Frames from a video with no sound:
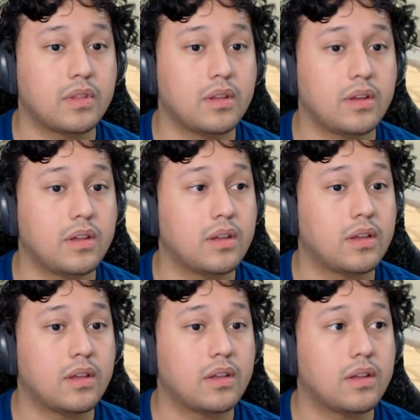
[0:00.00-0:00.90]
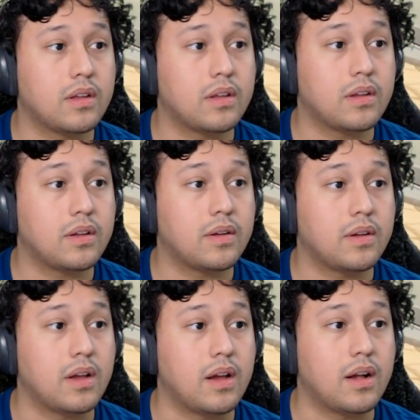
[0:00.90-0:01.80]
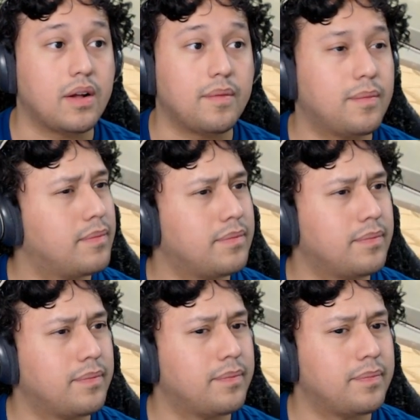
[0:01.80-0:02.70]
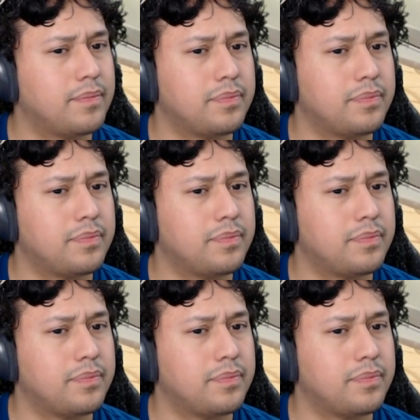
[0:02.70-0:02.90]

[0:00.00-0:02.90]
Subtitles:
Nobody speaks.